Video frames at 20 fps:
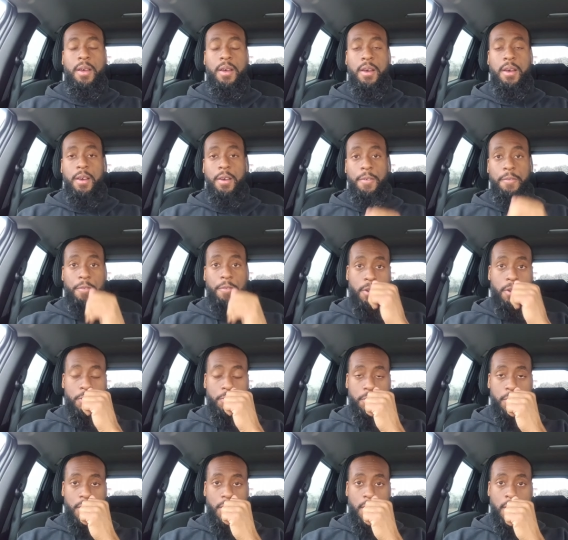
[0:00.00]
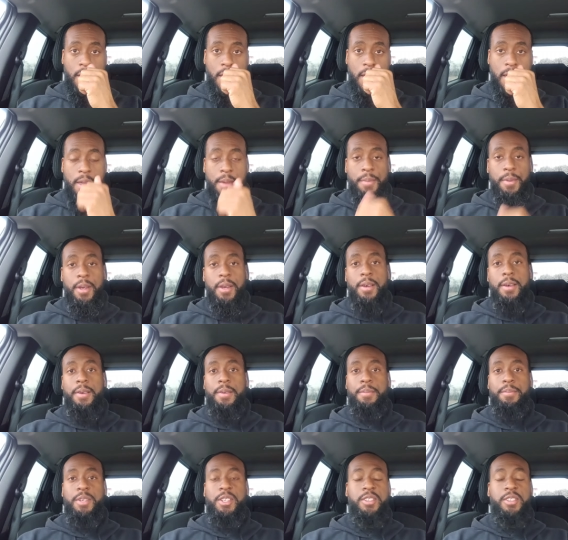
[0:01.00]
Uh, as far as with the game,
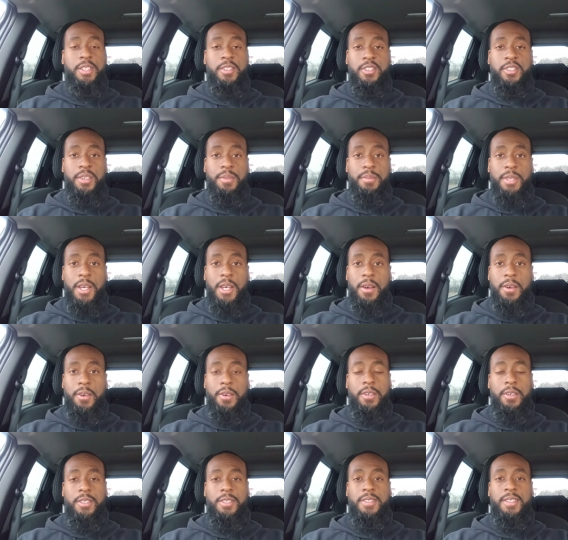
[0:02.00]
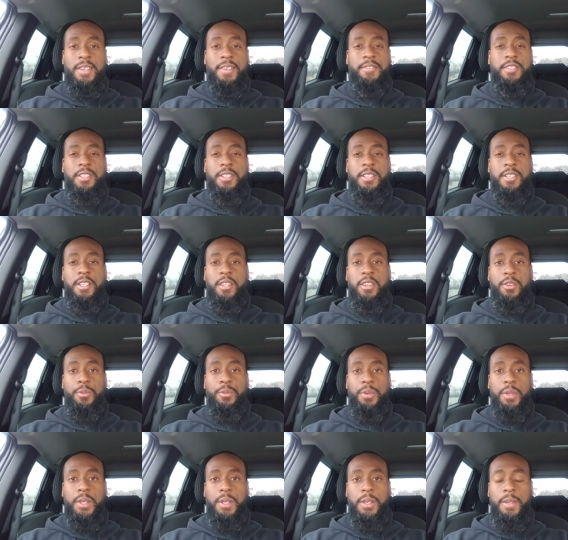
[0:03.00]
uh, Michigan jumped out early
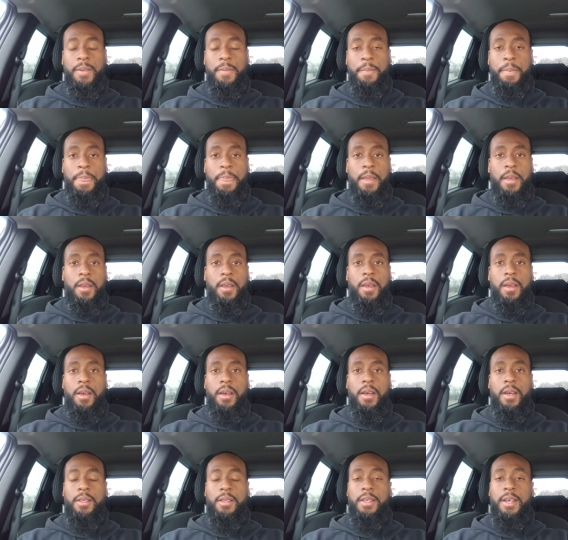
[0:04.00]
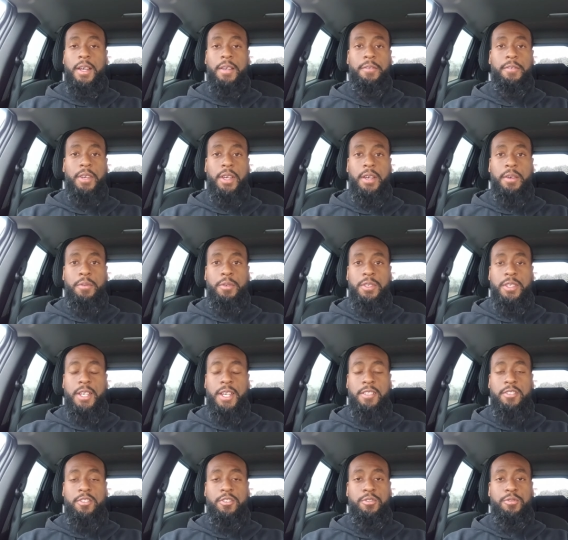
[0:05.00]
17-3. Uh, Donovan Edwards
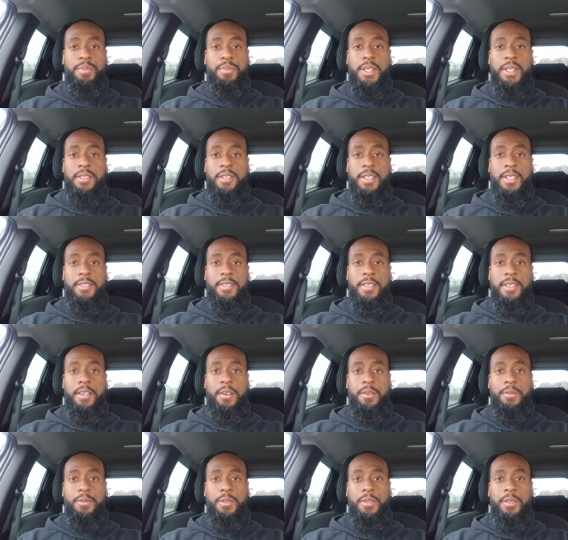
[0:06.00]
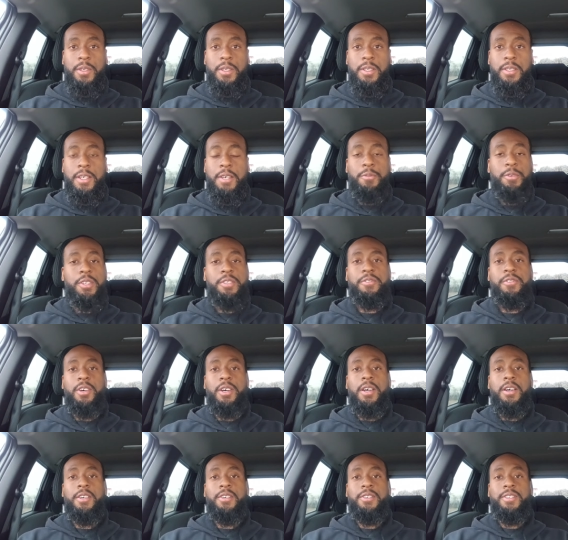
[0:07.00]
had two big touchdown runs. They rushed for
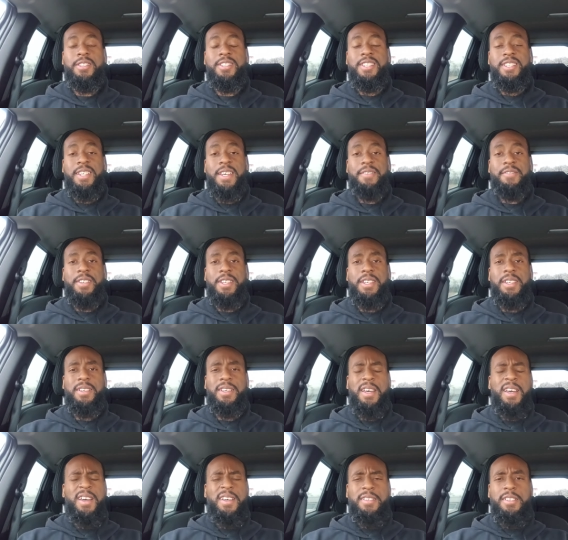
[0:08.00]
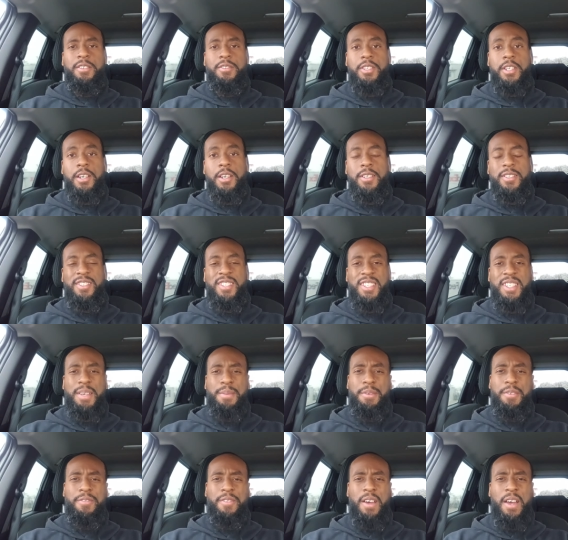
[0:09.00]
170, I think it was
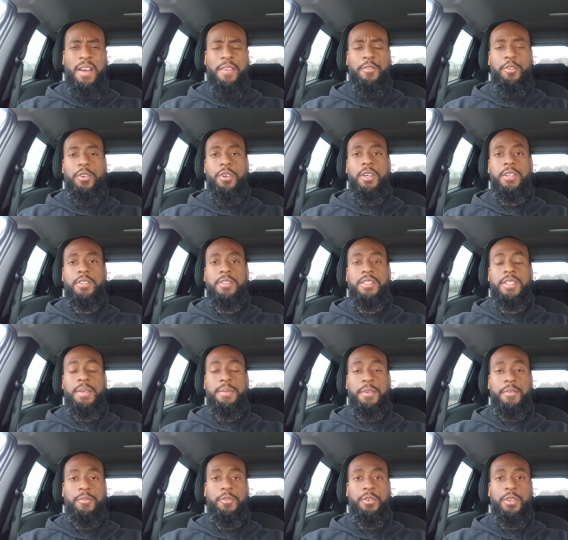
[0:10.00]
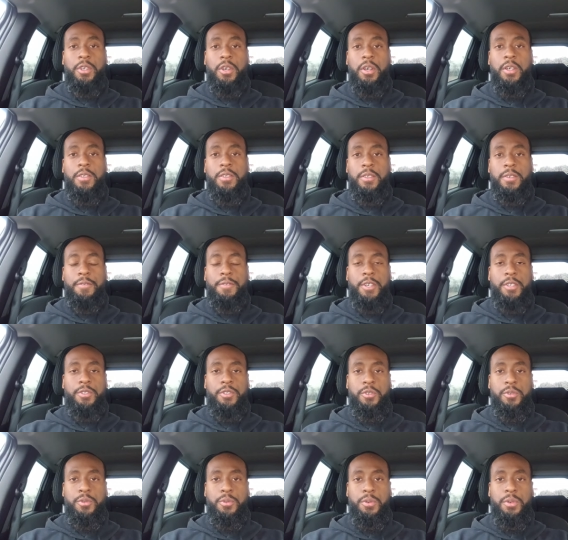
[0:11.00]
175 or 174 yards in the
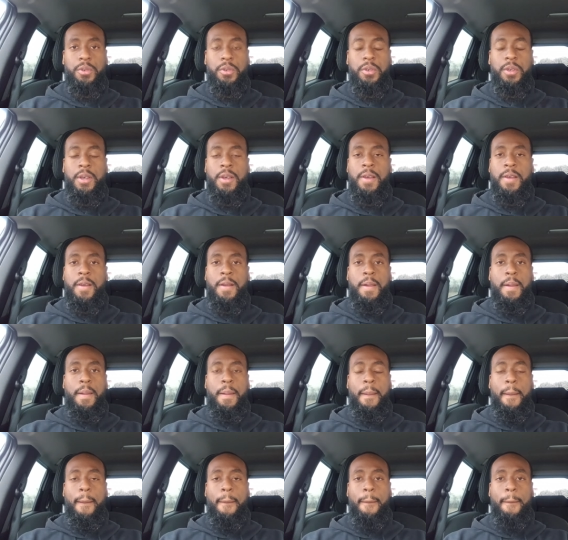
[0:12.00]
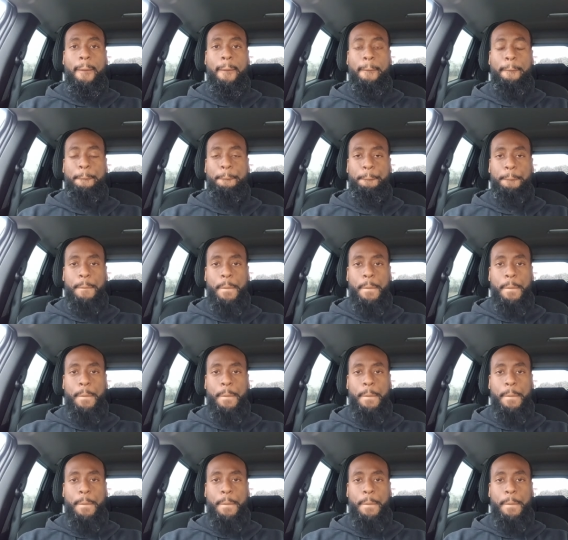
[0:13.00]
first quarter. Um,